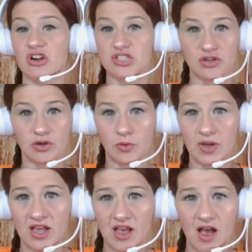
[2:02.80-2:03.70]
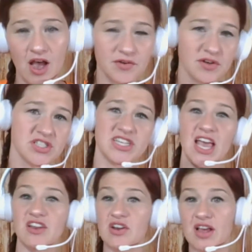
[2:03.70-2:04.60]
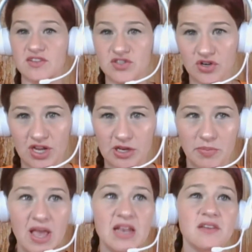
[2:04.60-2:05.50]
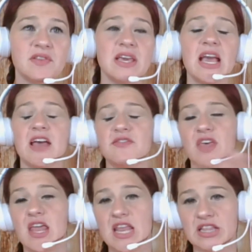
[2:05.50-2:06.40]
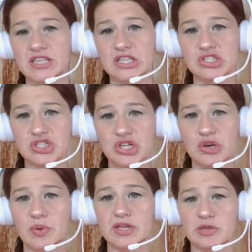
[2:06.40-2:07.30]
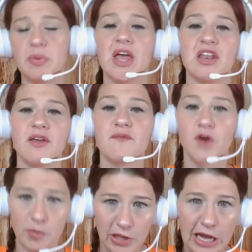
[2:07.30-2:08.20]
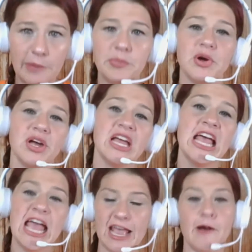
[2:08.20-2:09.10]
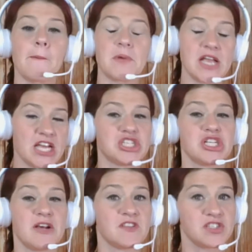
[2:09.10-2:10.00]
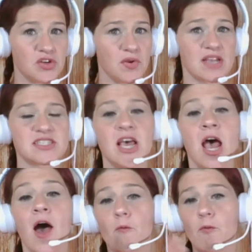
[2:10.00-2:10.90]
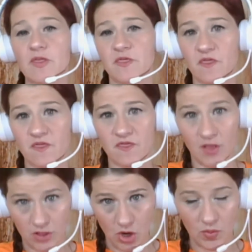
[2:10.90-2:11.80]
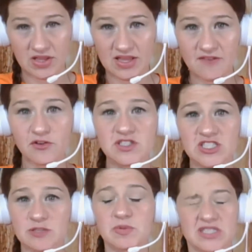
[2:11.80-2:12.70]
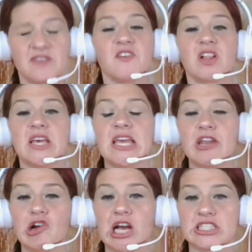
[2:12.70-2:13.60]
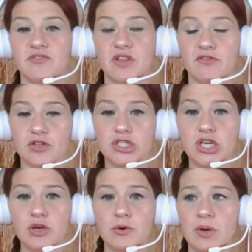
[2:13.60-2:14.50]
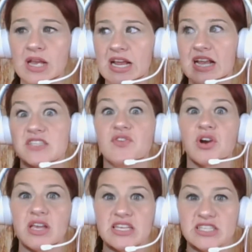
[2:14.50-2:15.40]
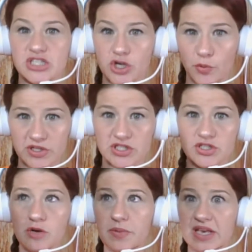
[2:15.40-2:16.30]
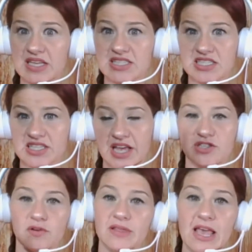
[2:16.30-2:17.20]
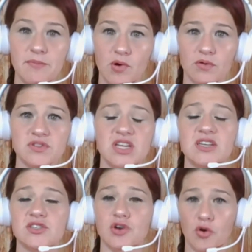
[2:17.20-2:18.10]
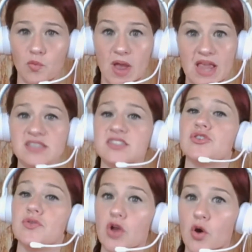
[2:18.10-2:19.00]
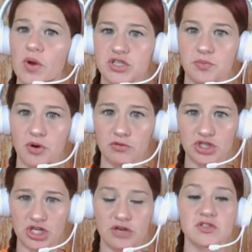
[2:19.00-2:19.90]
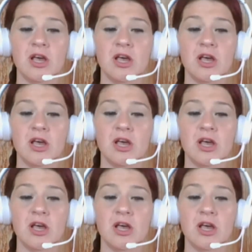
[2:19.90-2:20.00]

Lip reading: to understand and answer independently, and then it leads to independent verbal output and comprehension of the student. With the lower levels, specifically interactive level 2, it's very easy to know what to do because the slides are labeled certain ways so you know which approach to use.